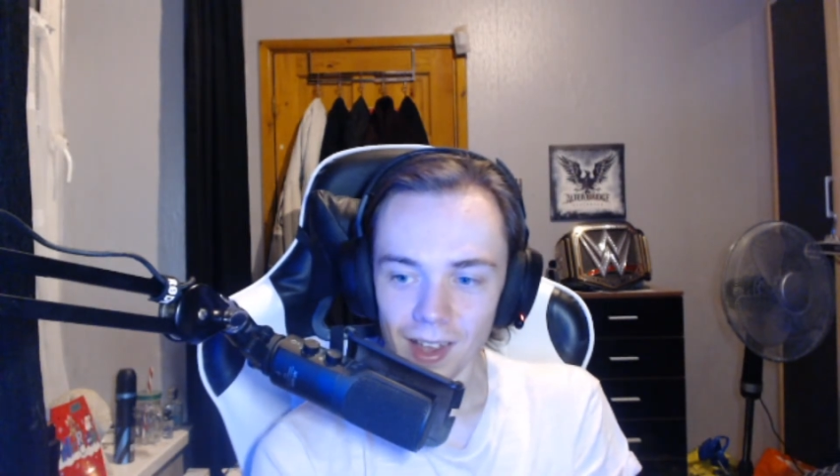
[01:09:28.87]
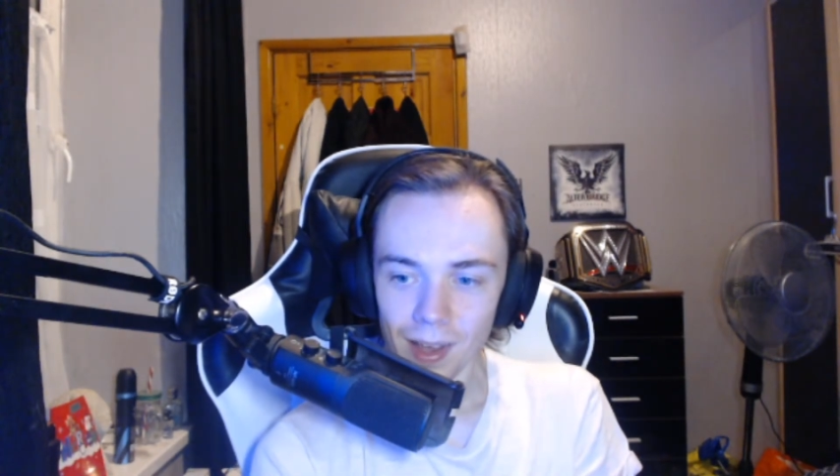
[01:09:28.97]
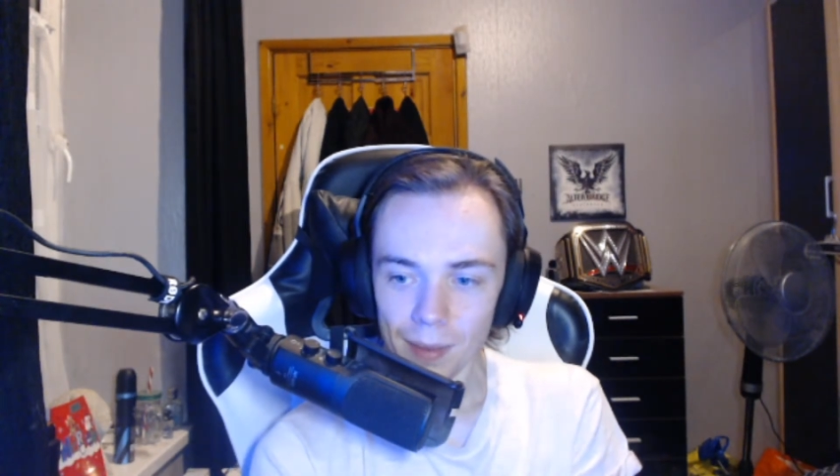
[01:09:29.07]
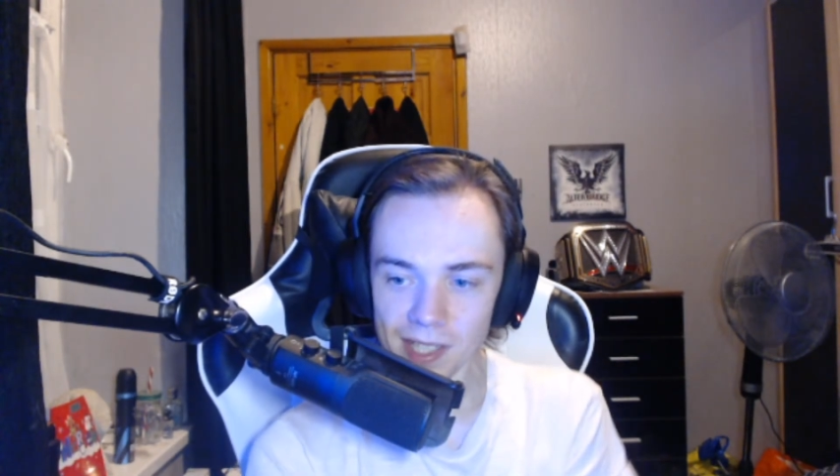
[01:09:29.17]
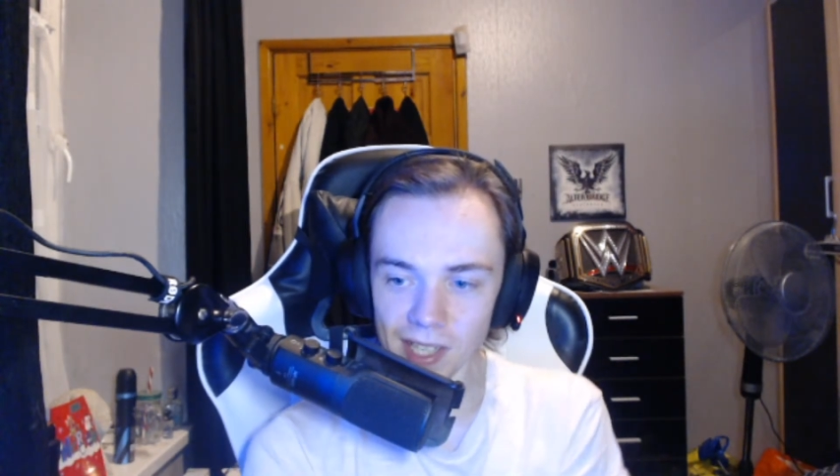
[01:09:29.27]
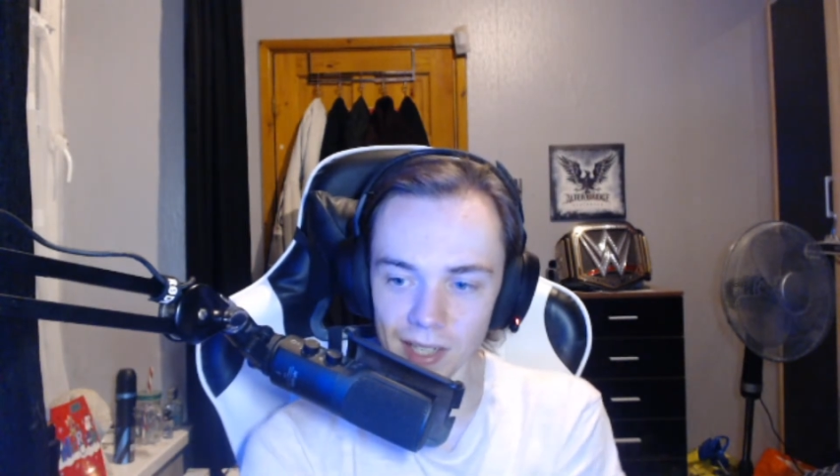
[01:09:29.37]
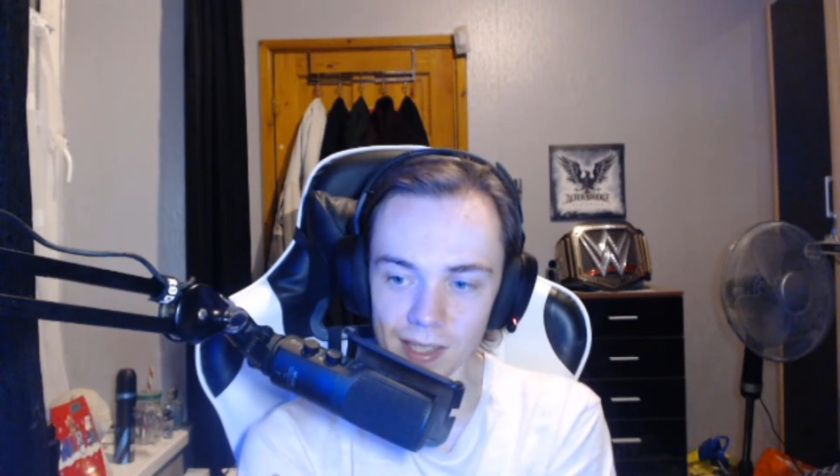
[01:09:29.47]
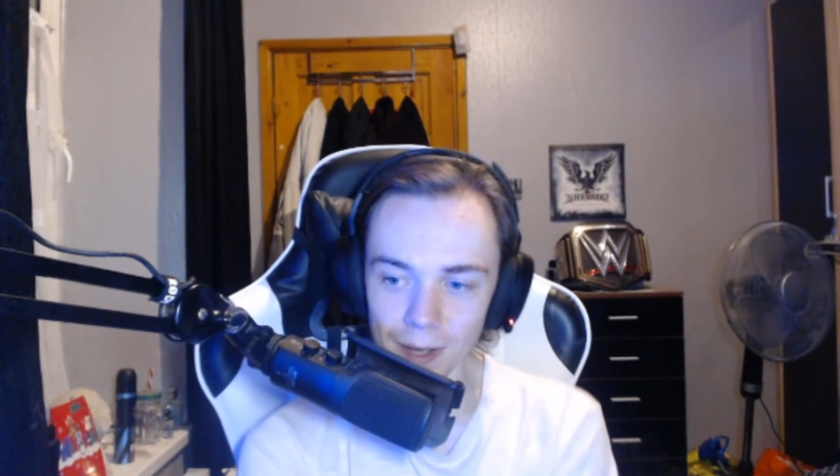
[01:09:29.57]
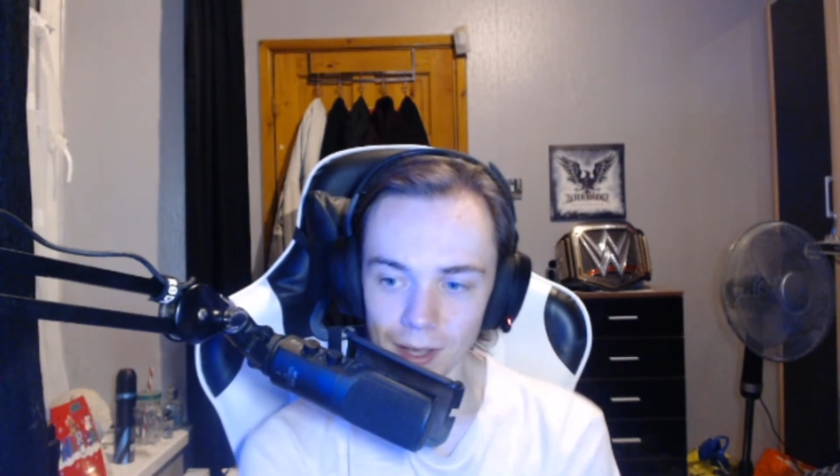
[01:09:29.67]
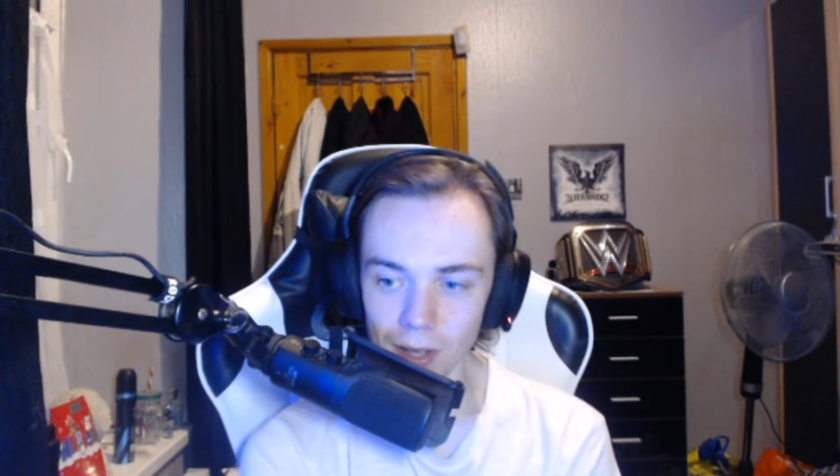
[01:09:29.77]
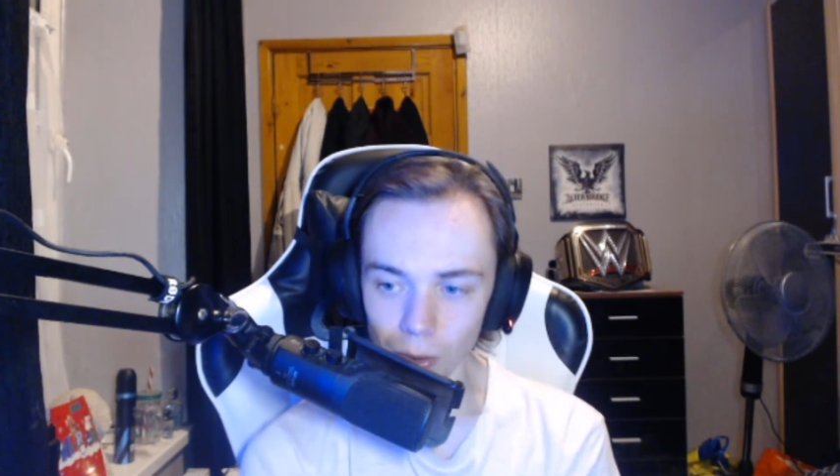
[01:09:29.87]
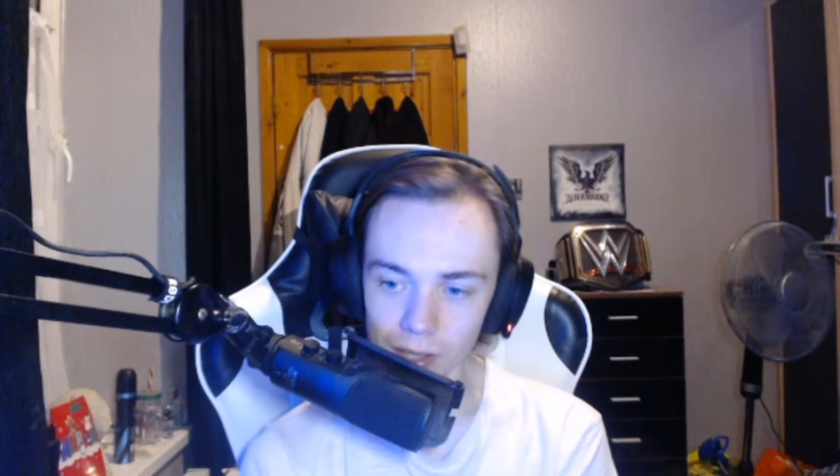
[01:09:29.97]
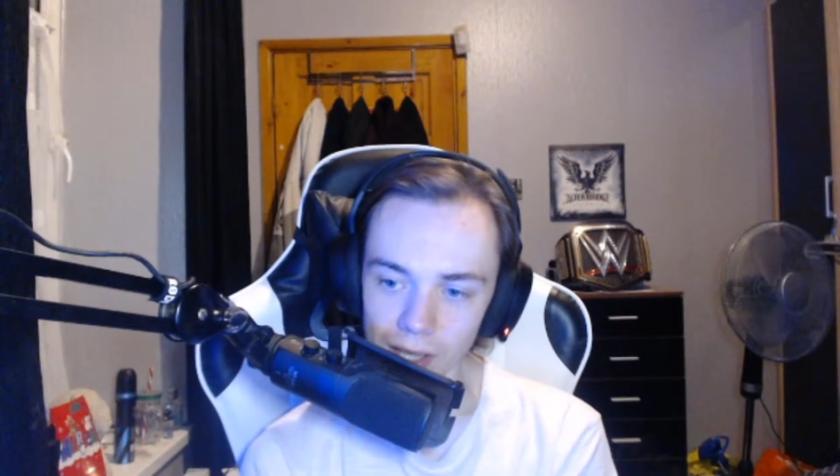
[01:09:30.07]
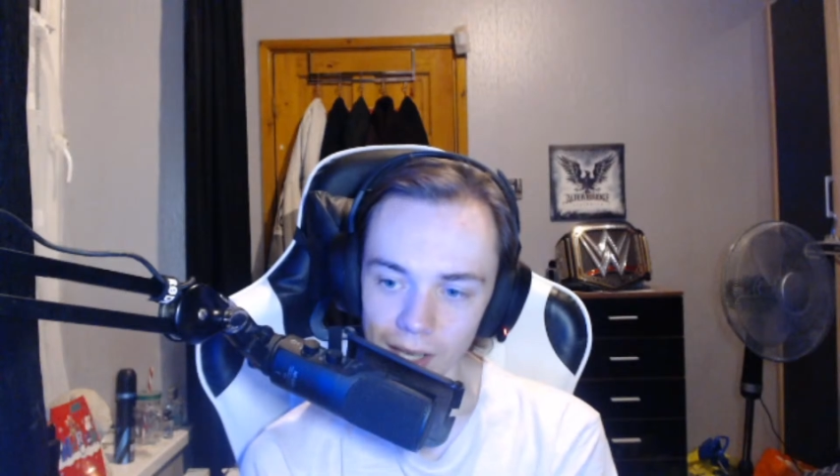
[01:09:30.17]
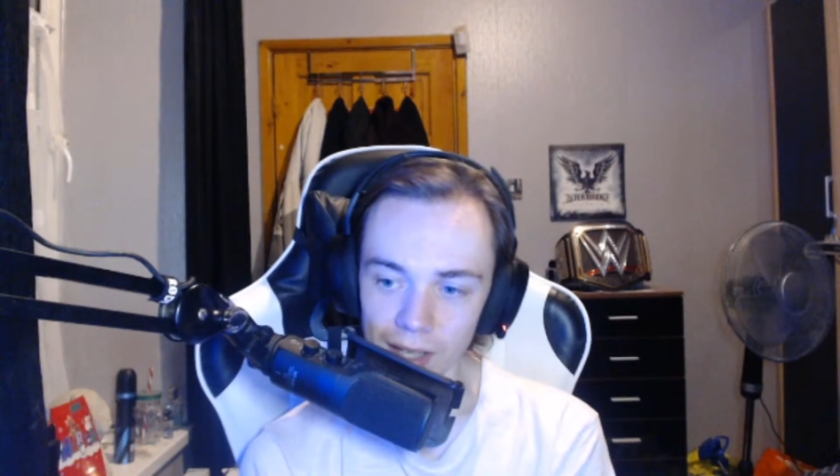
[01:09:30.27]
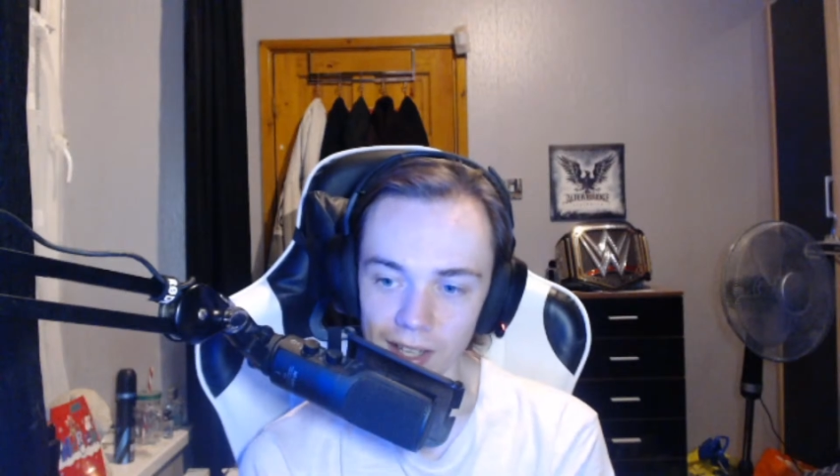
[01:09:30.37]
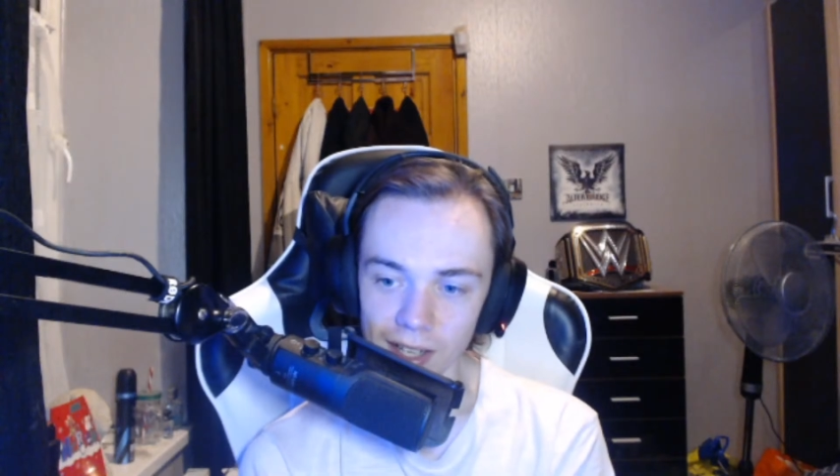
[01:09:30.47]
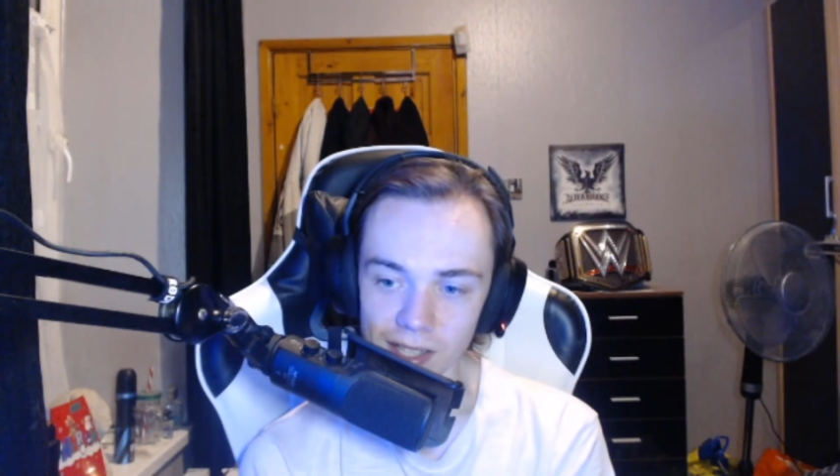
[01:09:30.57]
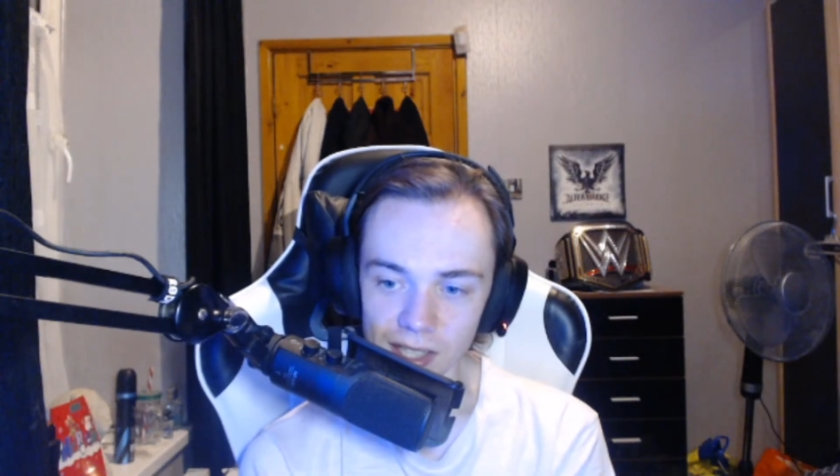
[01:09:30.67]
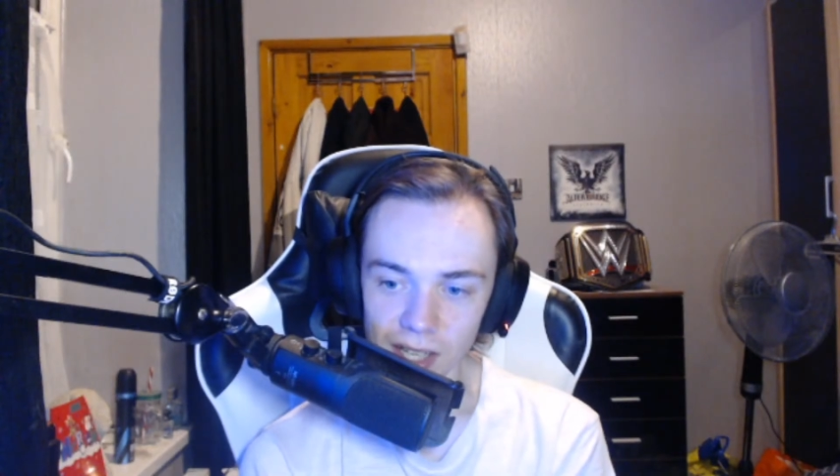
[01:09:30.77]
Best titles are Goldie and the
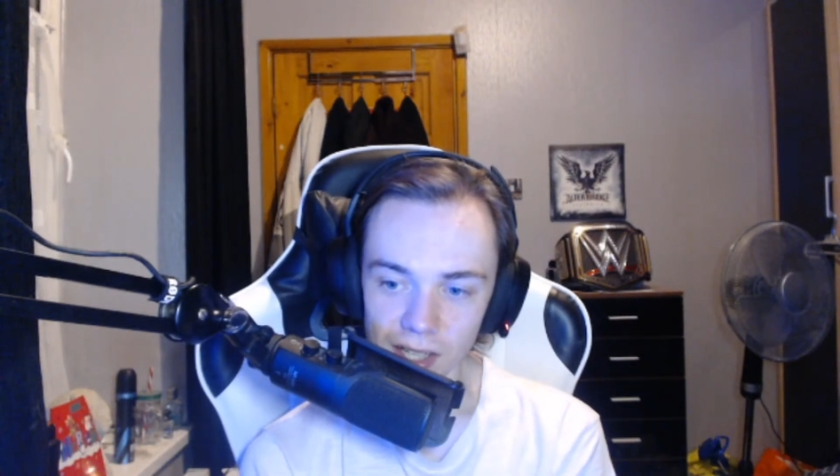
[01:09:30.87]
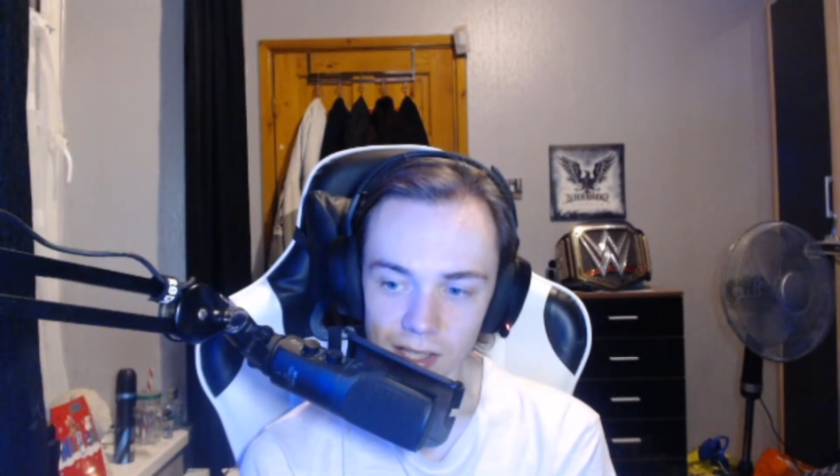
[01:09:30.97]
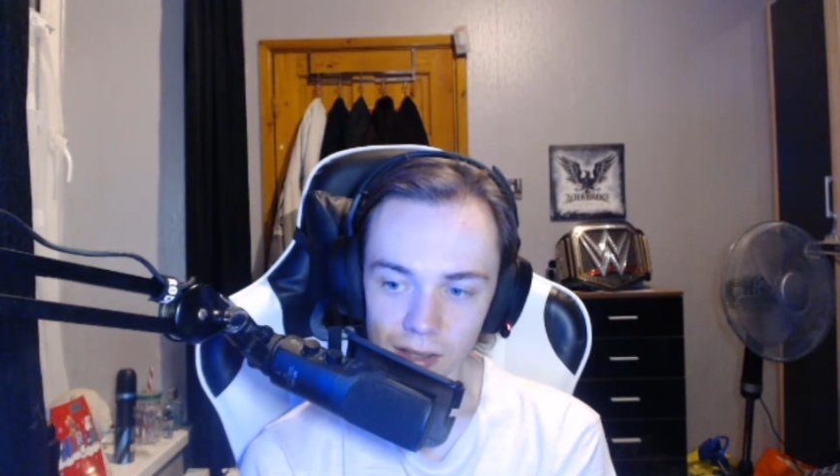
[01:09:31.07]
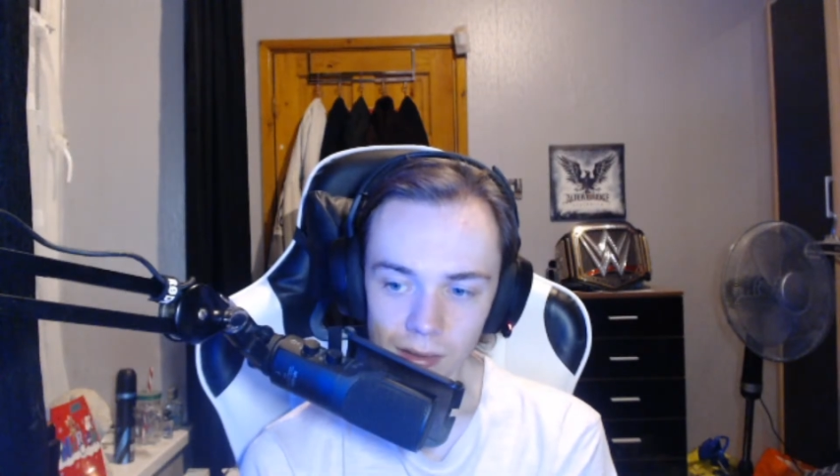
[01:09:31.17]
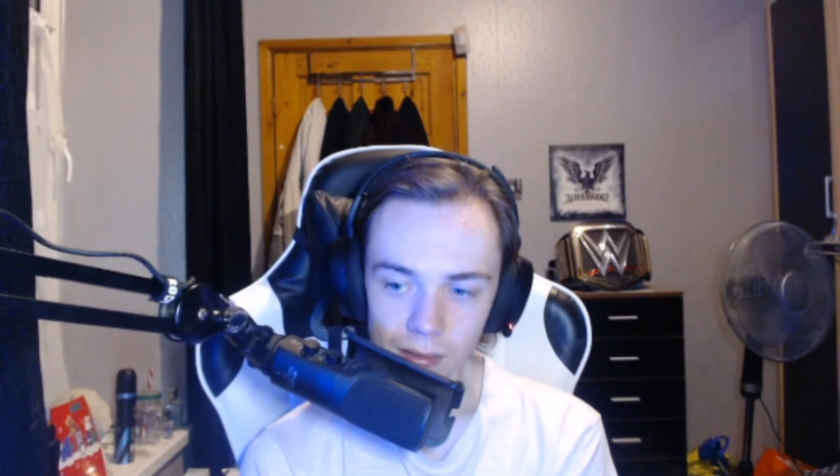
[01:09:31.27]
IC title.